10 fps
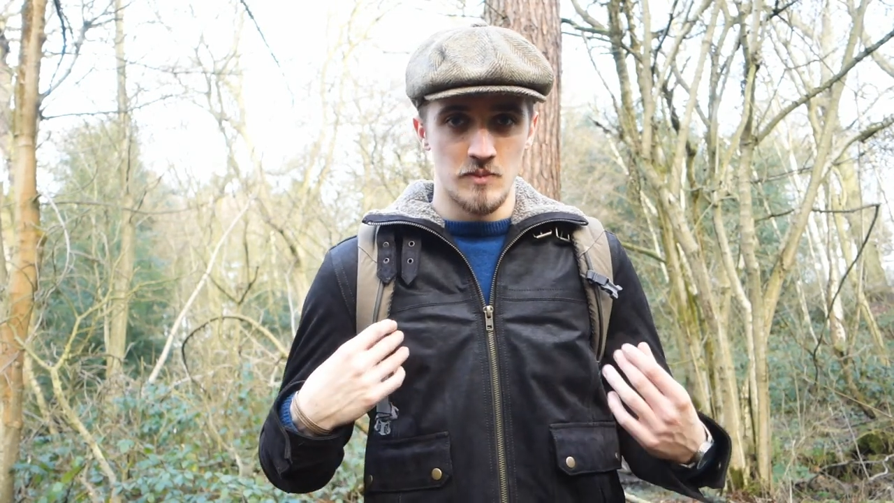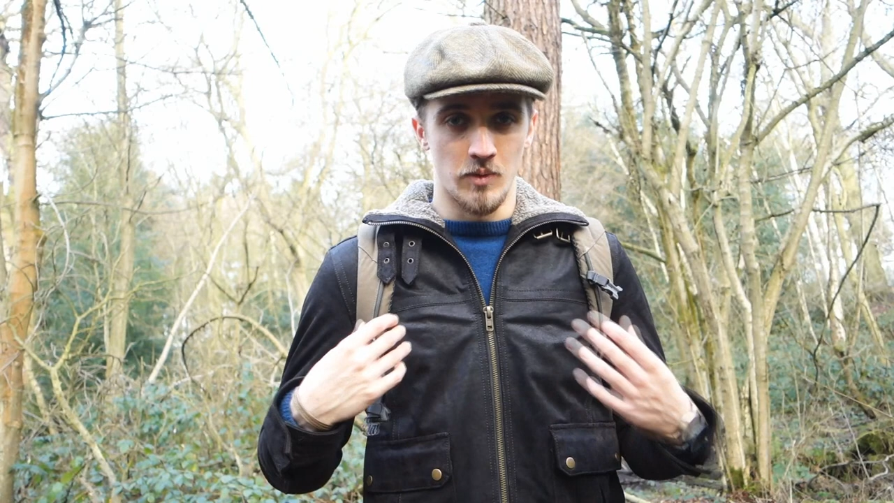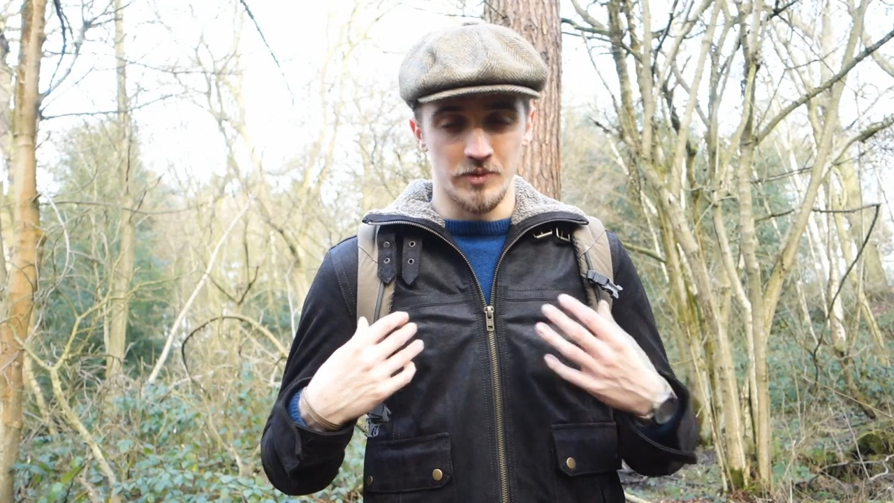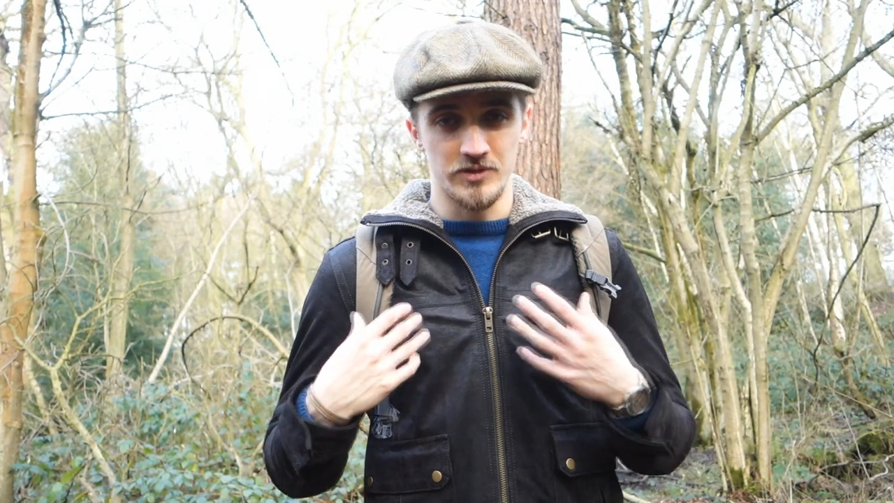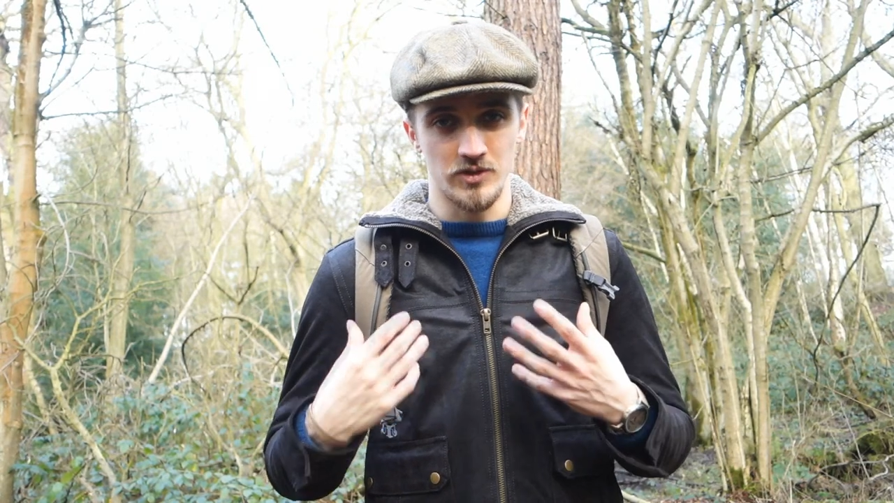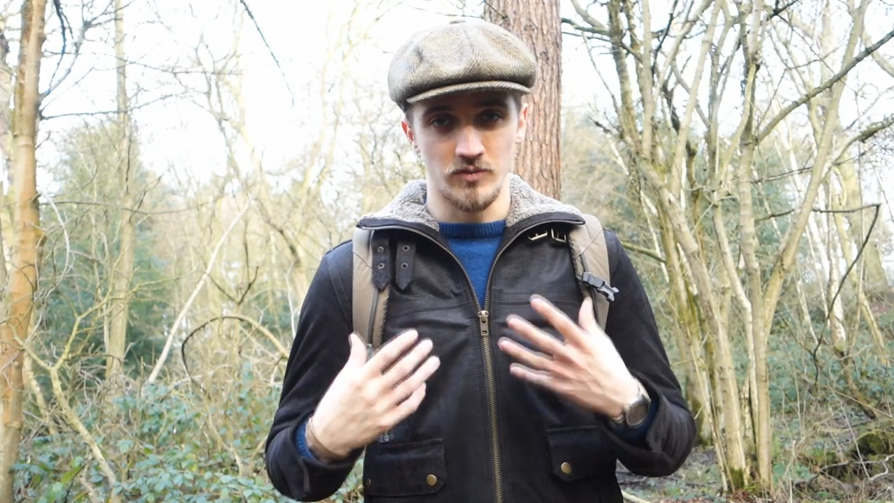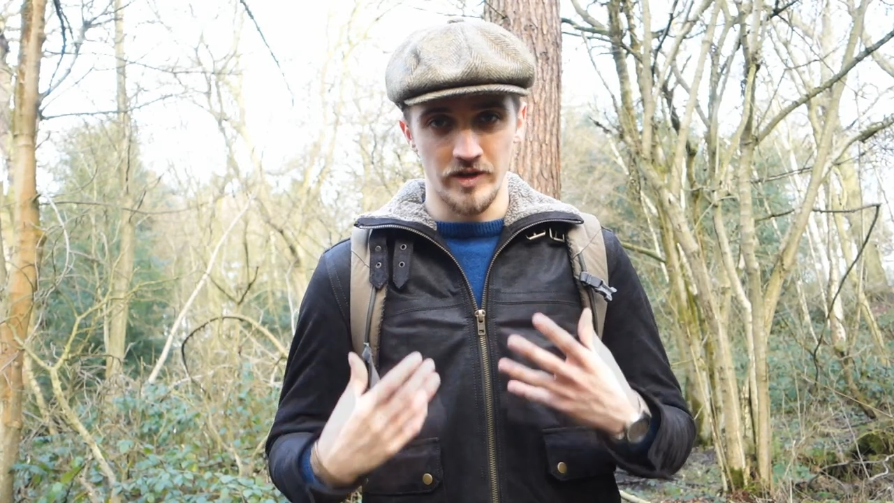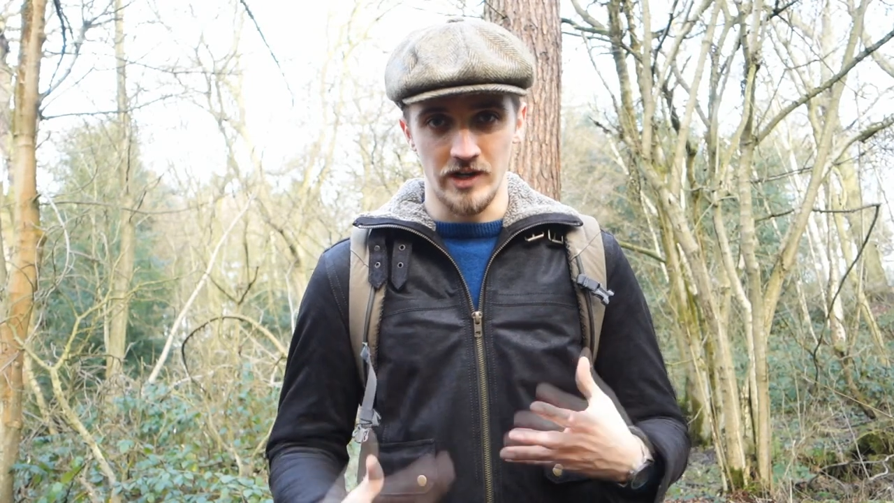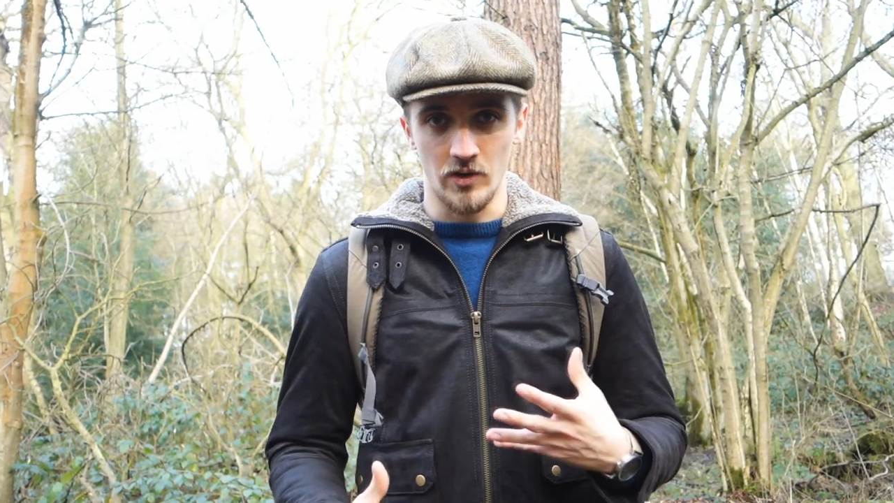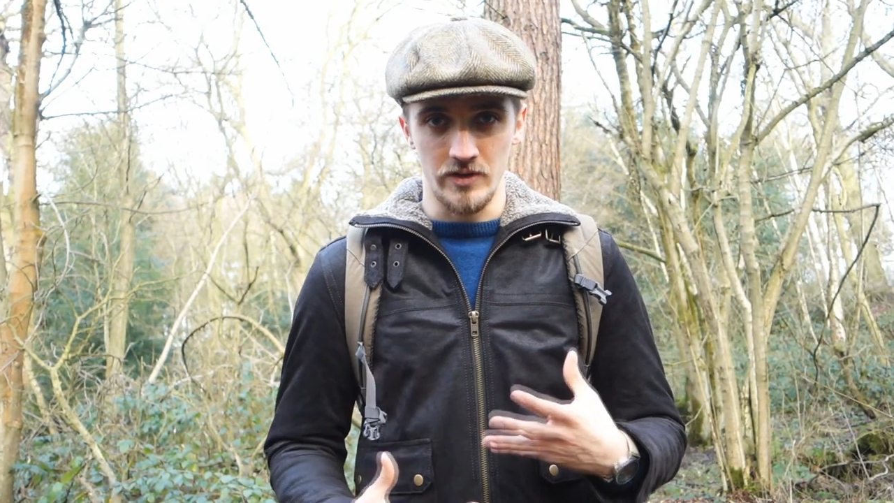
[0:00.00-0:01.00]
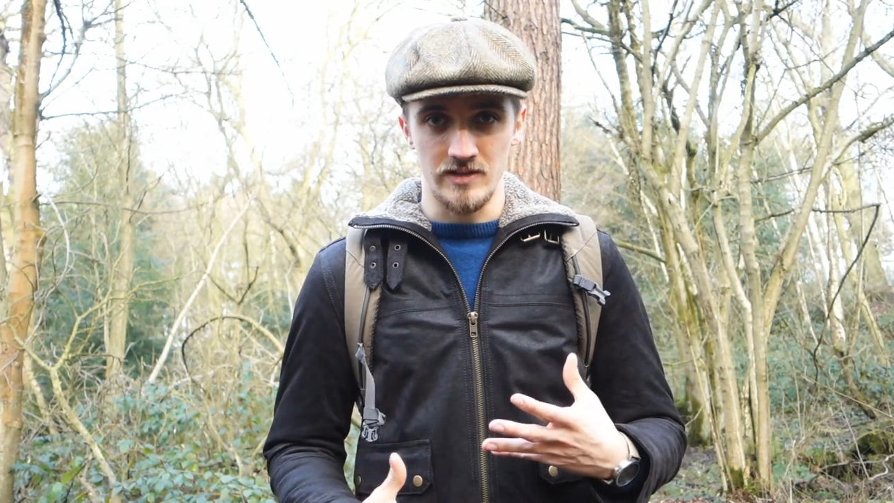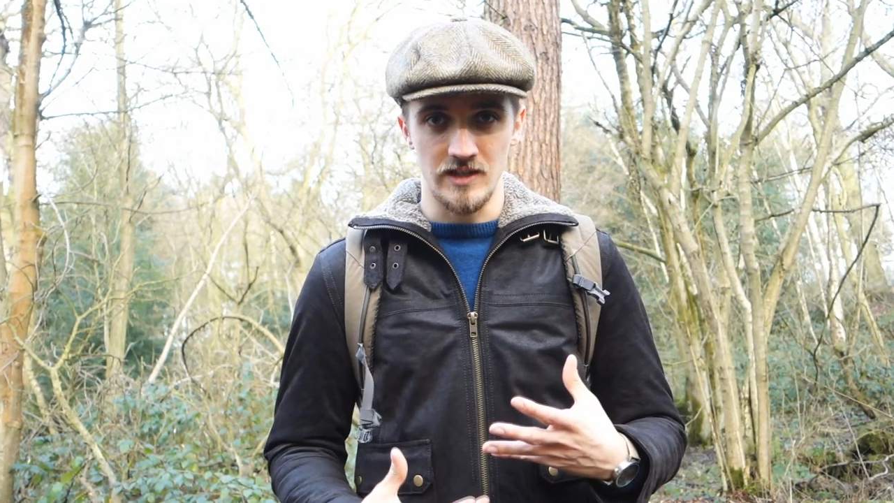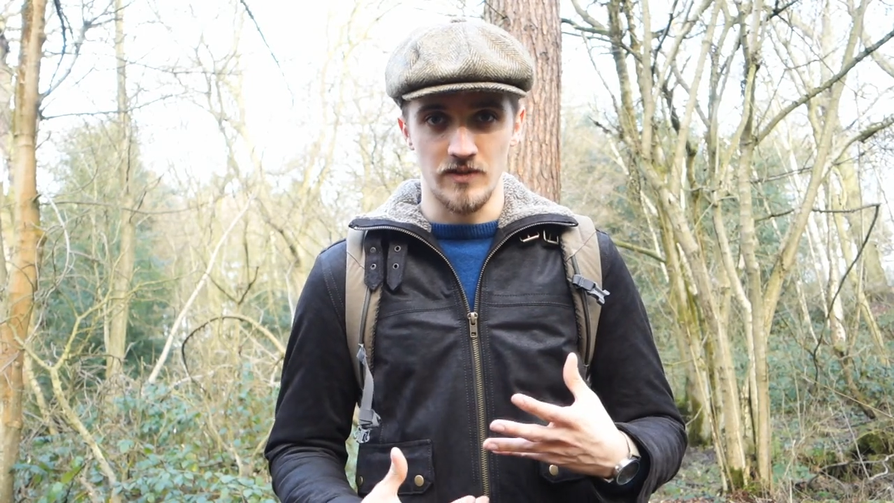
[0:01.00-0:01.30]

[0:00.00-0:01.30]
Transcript: But we soon realised